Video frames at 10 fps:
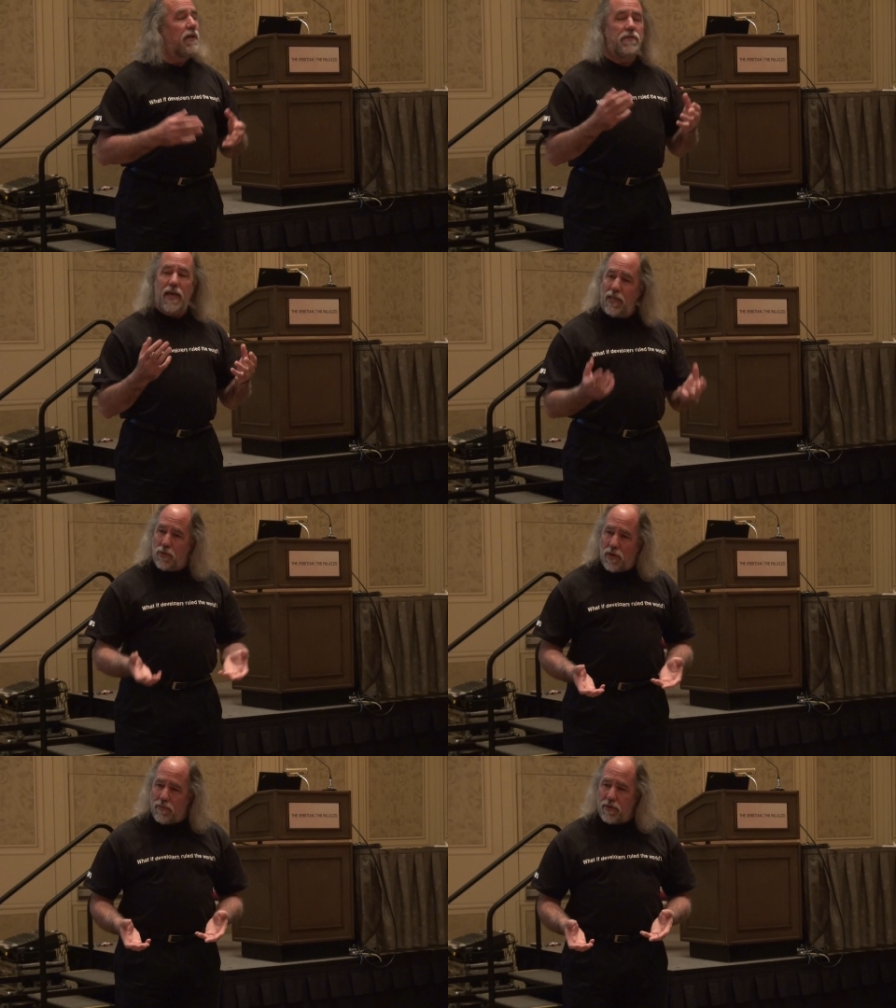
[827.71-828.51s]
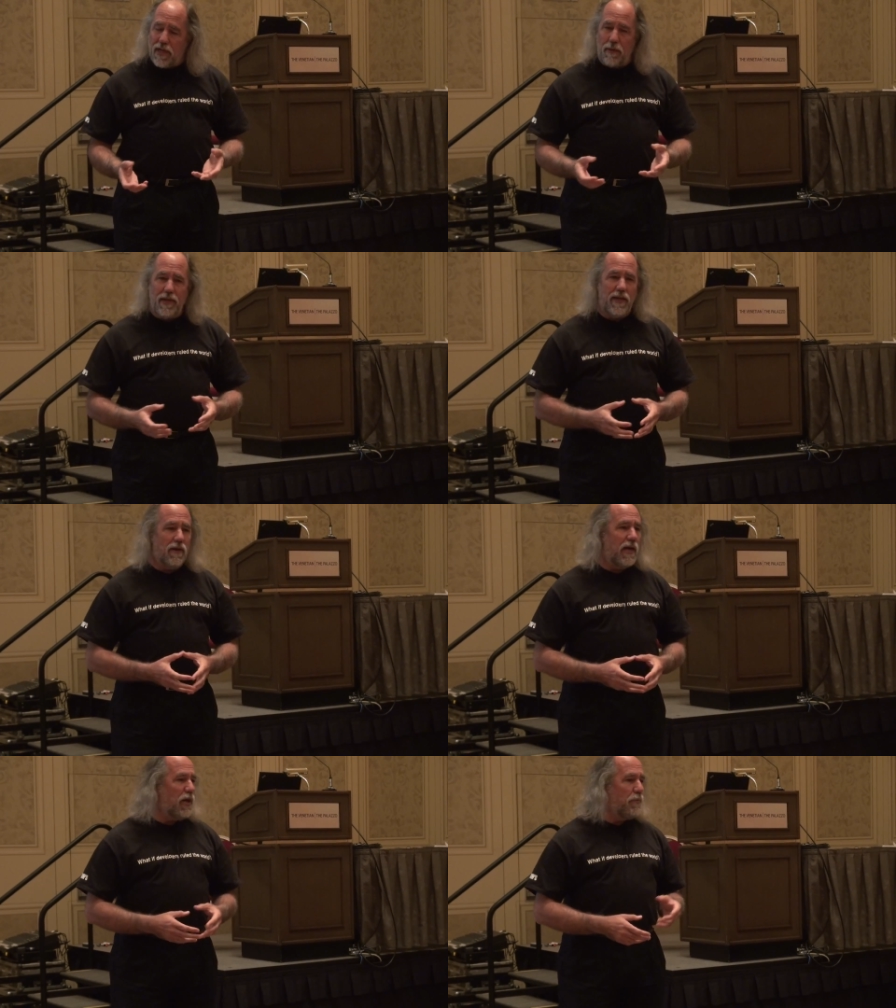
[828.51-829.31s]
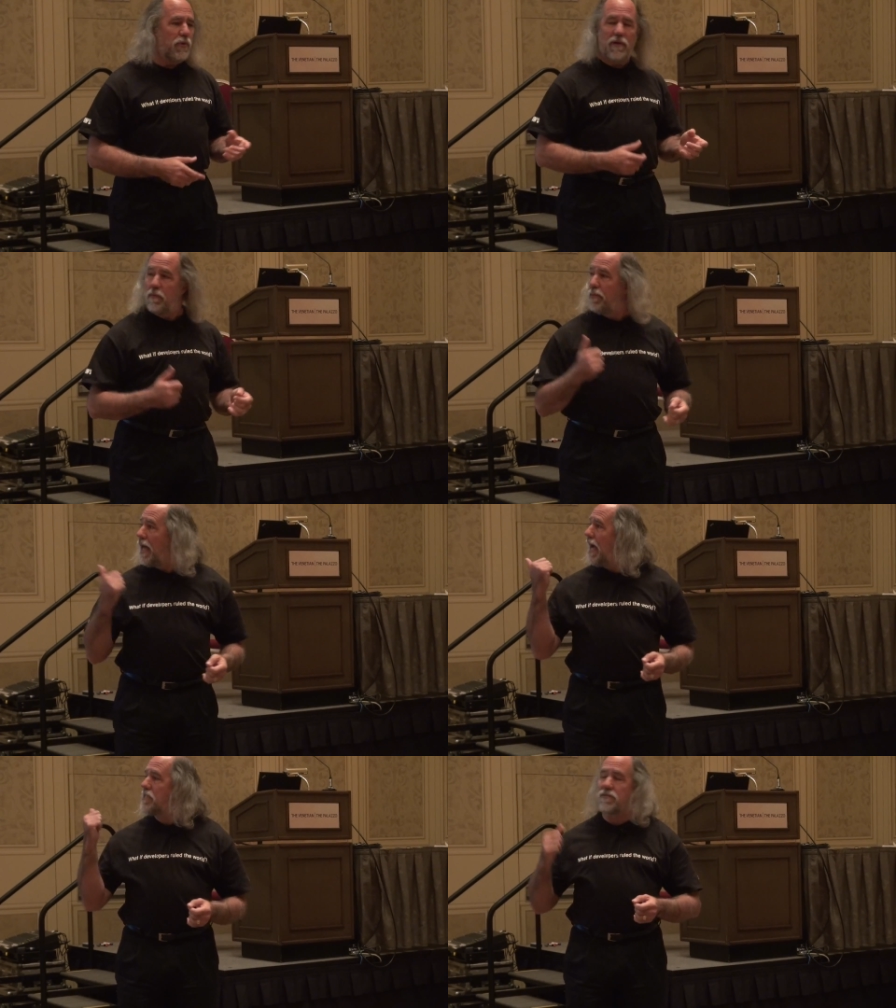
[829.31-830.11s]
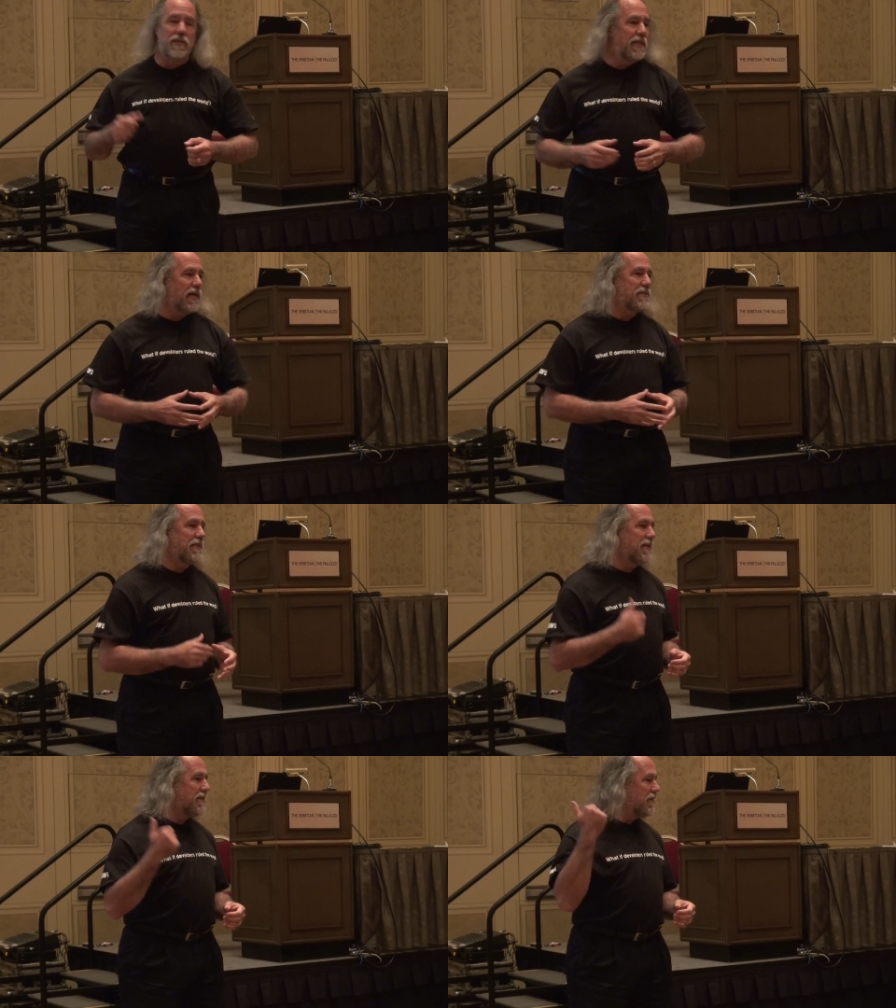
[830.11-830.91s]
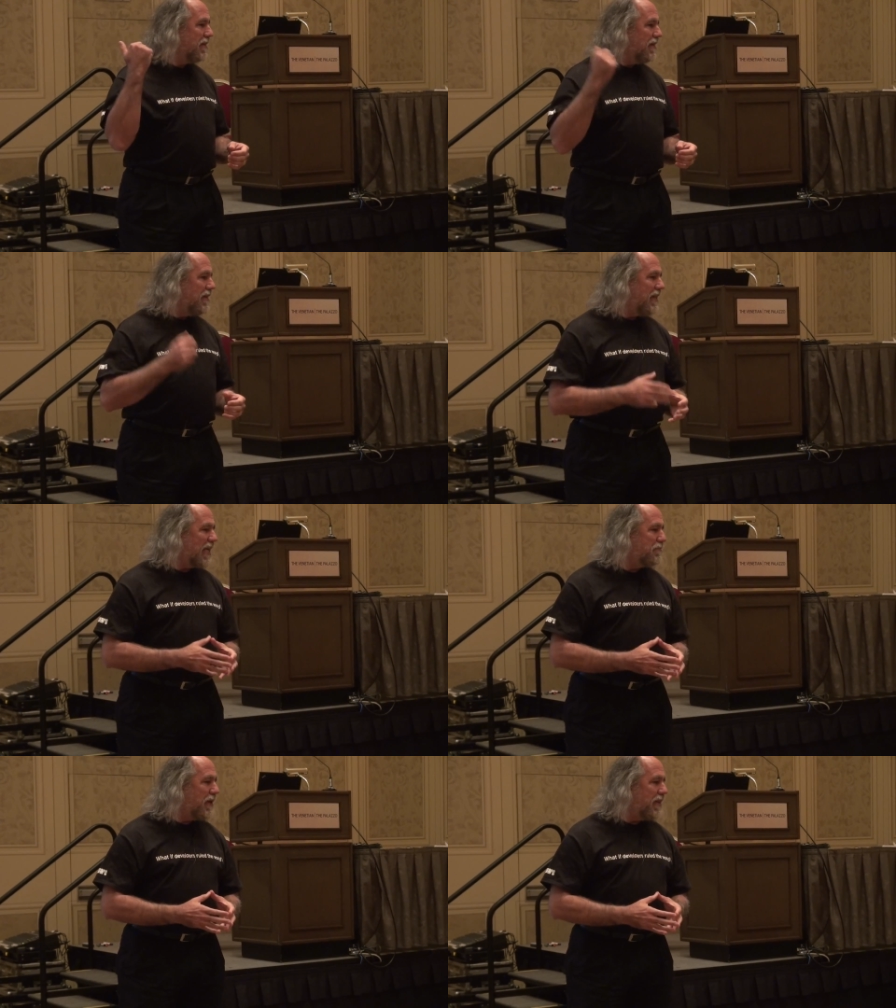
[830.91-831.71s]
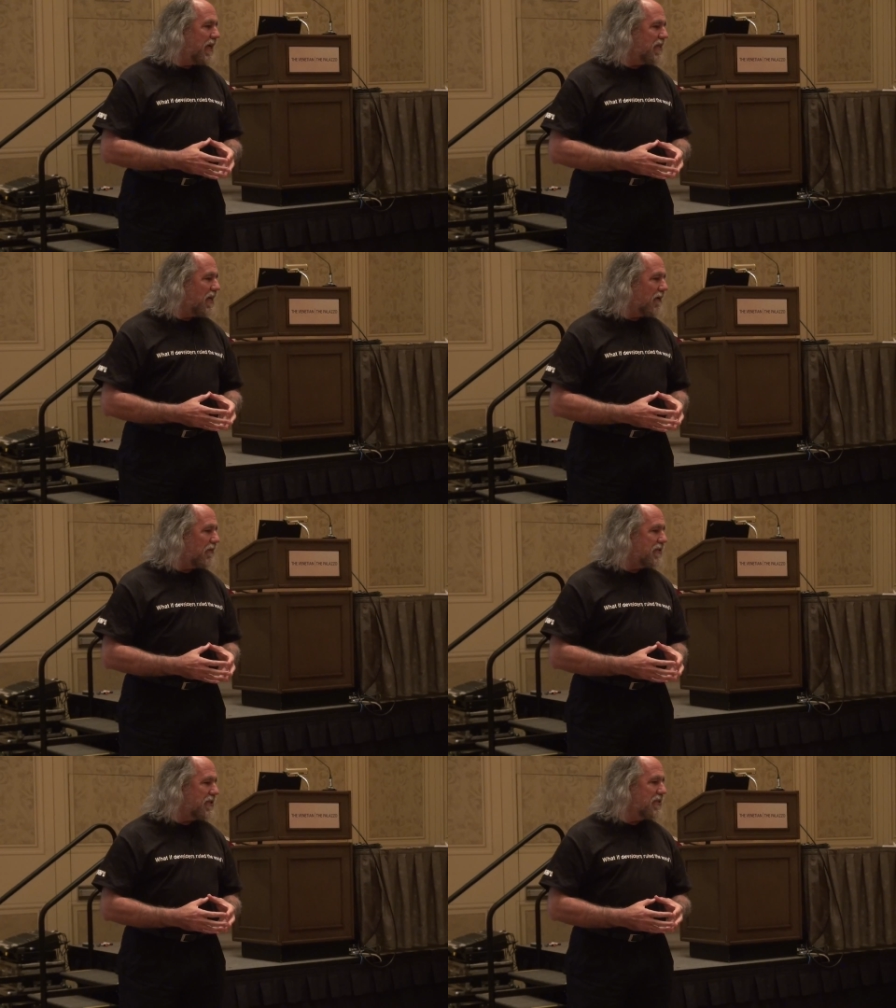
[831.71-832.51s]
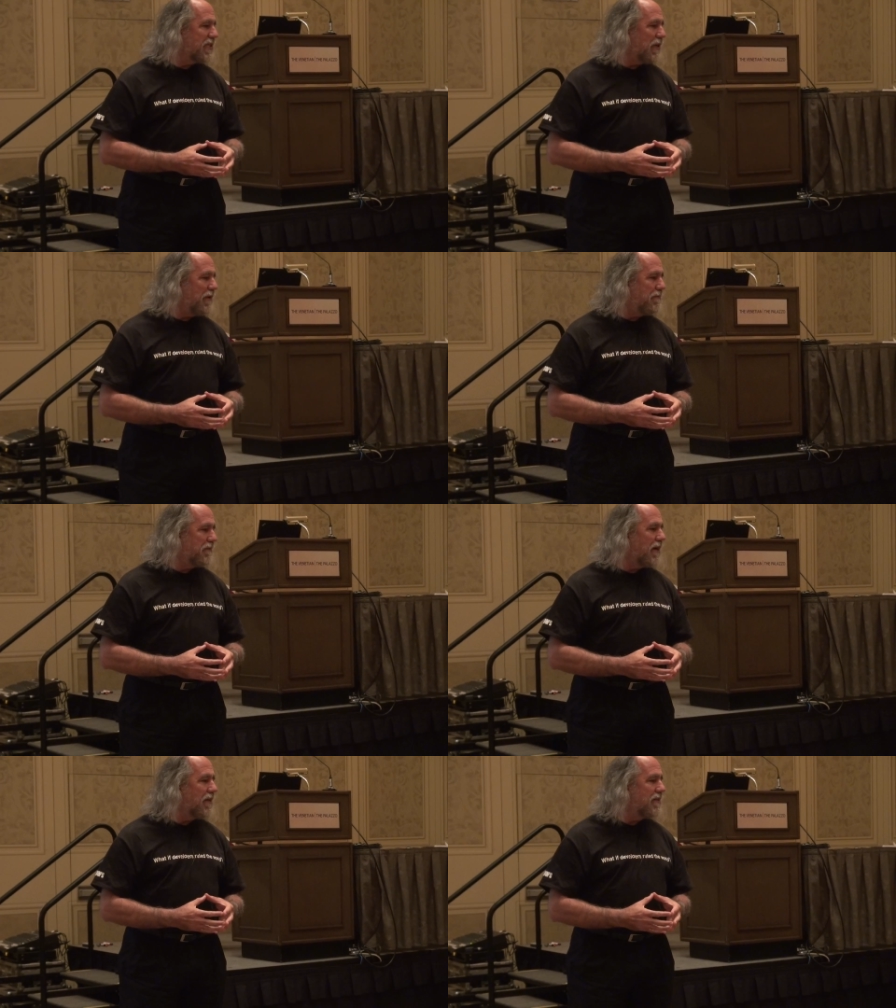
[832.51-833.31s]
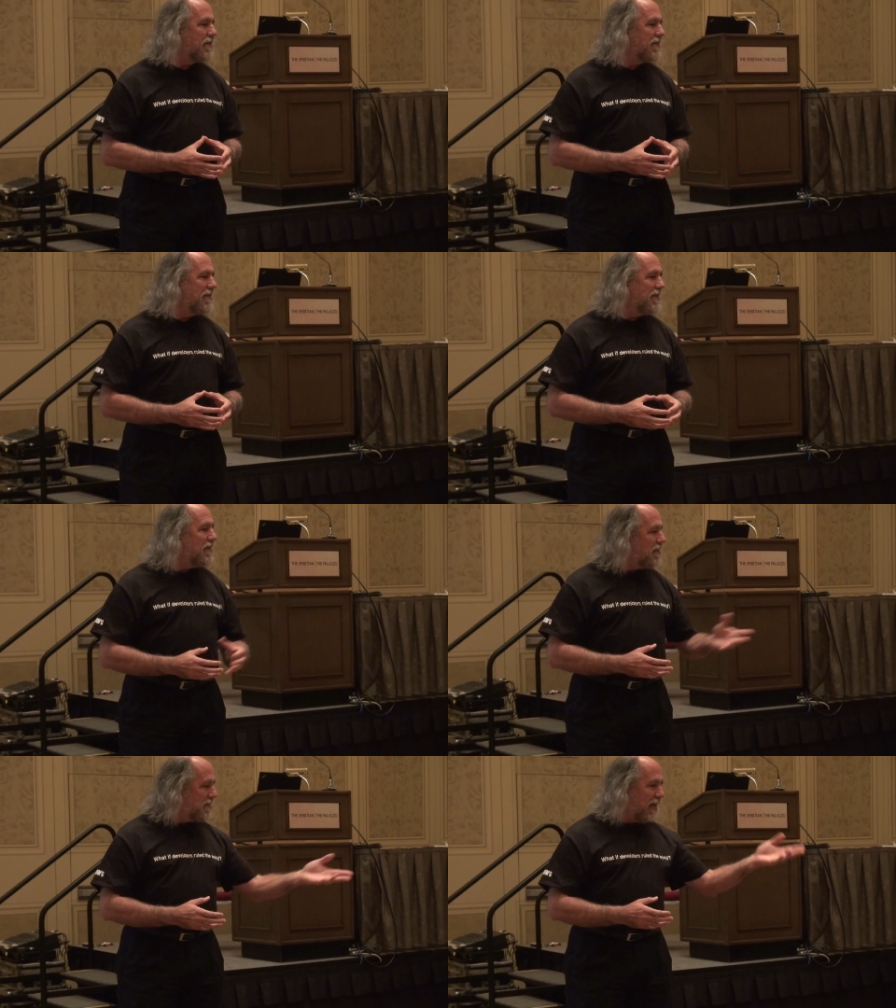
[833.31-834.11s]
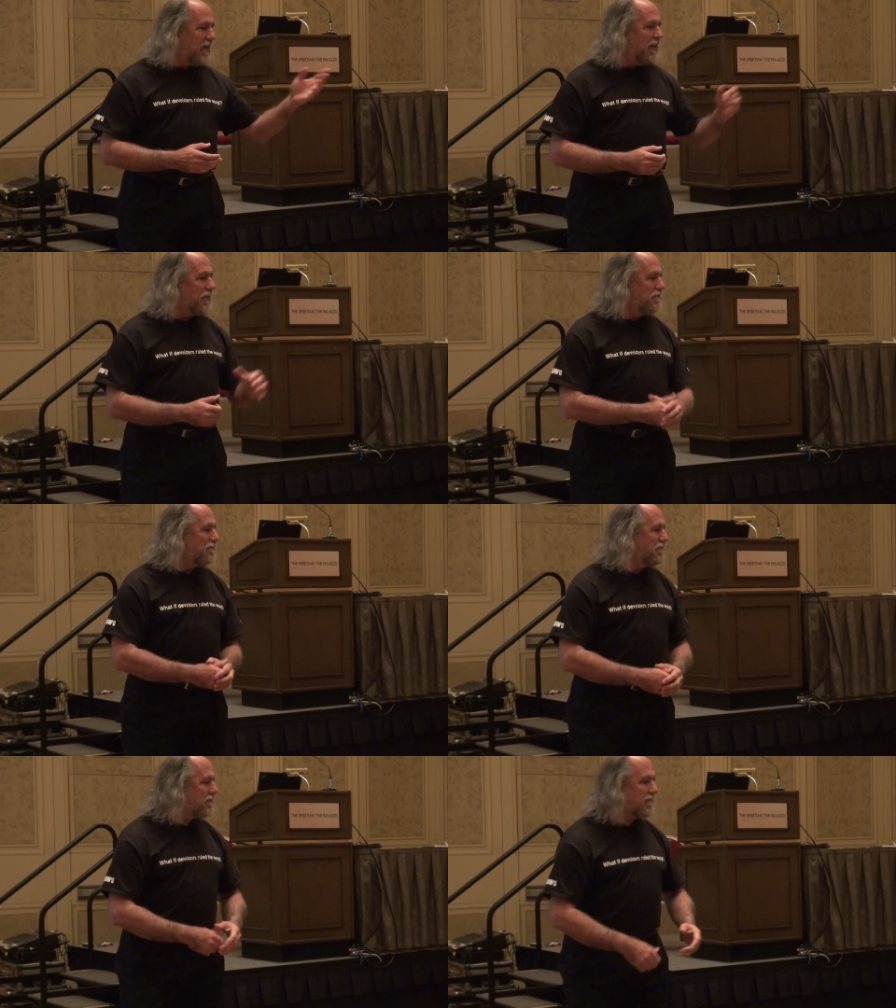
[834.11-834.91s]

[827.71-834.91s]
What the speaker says: Thank you all for coming here. I hope you have a blast for the next bit of the Unconference. This is going to be fun. Thank you.